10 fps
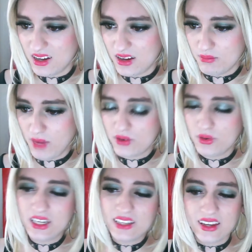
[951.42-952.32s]

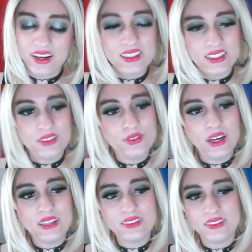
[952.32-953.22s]
Makuhita is
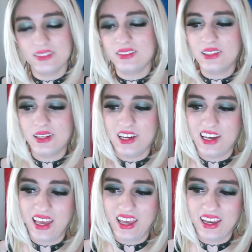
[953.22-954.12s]
fun.
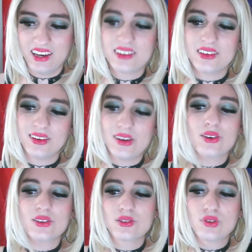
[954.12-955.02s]
It
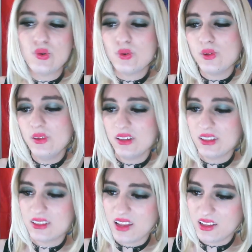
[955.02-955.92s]
looks cool.
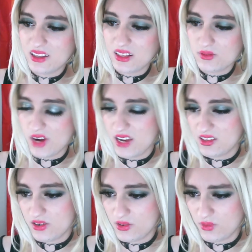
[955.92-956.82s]
It's like a little
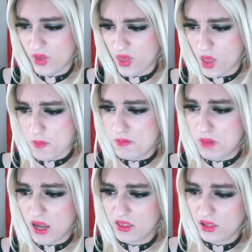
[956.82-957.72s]
wrestler with a
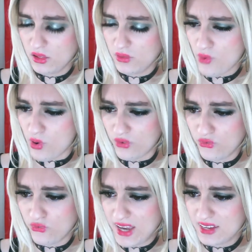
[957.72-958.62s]
bundle for a
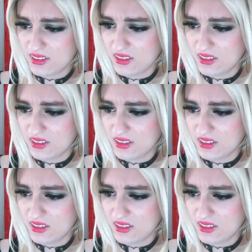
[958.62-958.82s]
face.